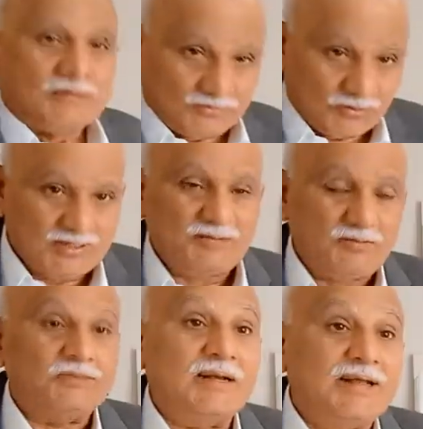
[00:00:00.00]
those
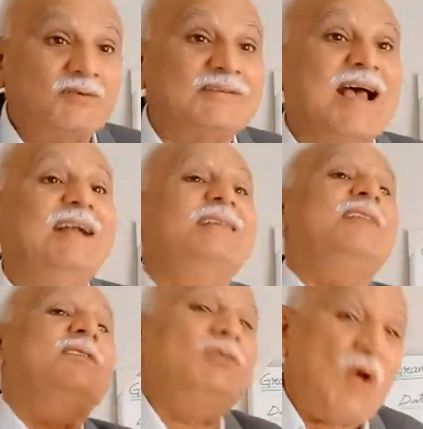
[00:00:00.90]
that have direct
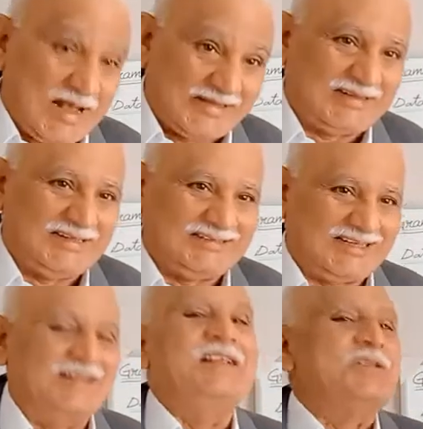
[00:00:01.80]
relevance to
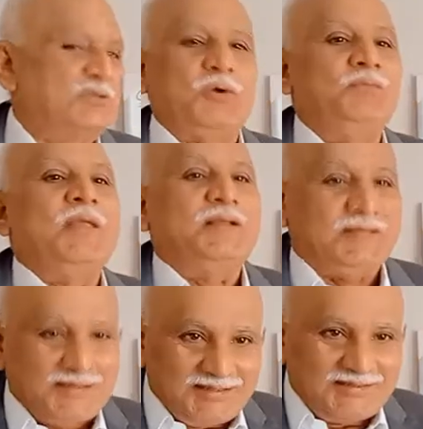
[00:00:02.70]
agriculture. So
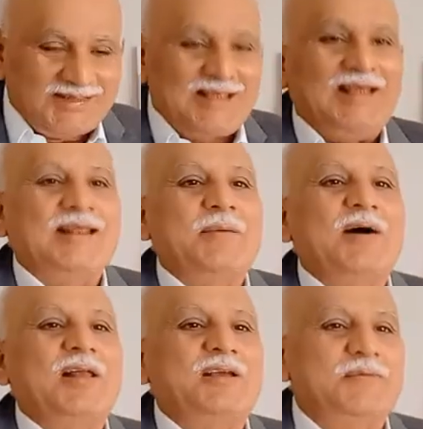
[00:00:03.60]
this is an
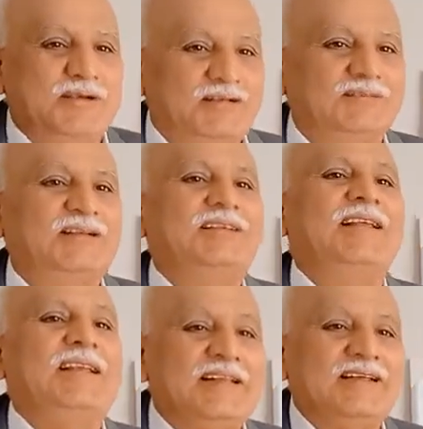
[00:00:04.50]
amalgamation, that is an
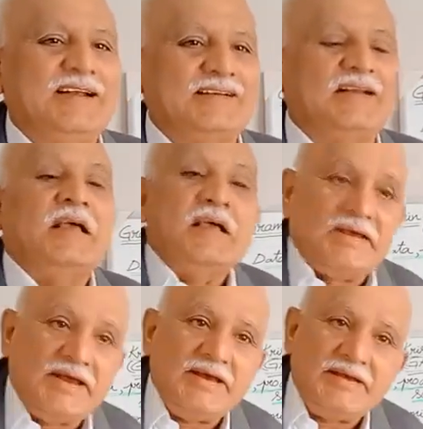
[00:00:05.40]
integration.
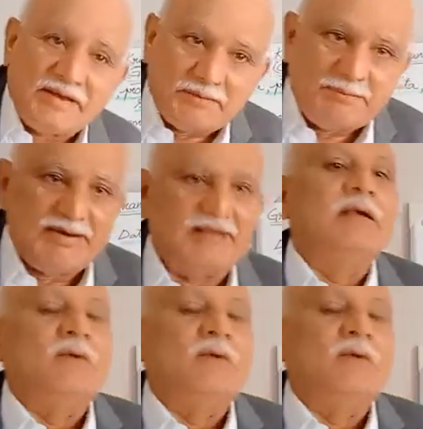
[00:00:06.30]
AAB,